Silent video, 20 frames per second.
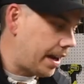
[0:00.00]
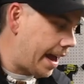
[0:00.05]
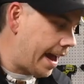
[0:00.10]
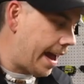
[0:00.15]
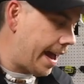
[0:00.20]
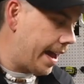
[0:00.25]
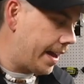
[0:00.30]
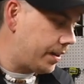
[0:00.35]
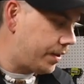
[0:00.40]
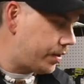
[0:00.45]

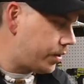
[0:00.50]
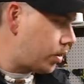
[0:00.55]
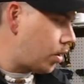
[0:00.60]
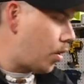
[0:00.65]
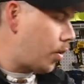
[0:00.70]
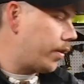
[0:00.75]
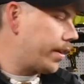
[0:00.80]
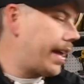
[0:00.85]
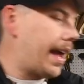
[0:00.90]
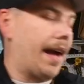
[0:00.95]
And
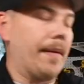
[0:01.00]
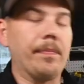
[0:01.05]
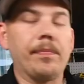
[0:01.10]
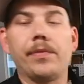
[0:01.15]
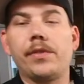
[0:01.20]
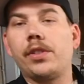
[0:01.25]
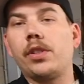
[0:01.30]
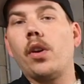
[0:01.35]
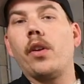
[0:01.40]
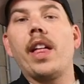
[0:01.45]
so yeah,
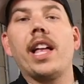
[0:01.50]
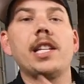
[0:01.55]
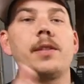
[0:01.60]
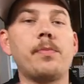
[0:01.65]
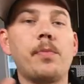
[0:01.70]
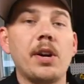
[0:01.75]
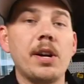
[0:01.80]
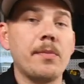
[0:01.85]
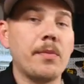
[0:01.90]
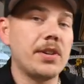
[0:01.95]
so that's
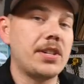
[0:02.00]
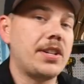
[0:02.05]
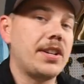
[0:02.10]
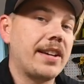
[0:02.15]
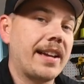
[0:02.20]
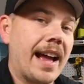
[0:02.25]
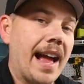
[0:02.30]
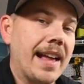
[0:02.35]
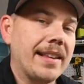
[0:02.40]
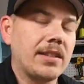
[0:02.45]
pretty much you
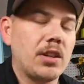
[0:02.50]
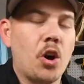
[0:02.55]
guys.